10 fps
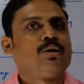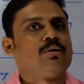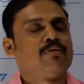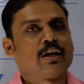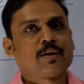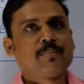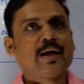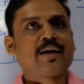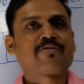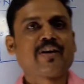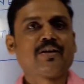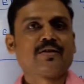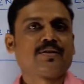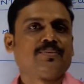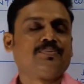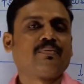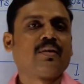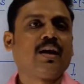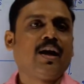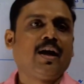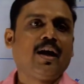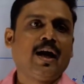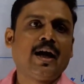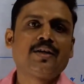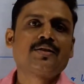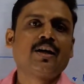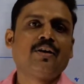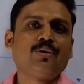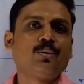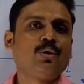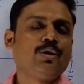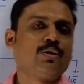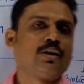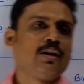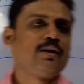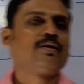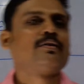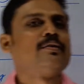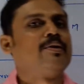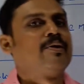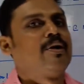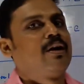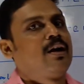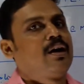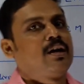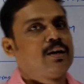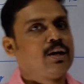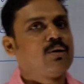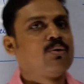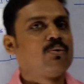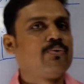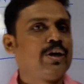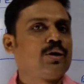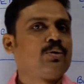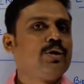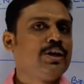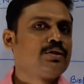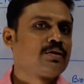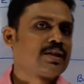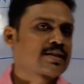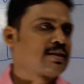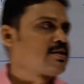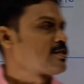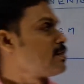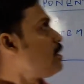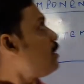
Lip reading: Welcome back, friends. As I told you earlier, now we are going to discuss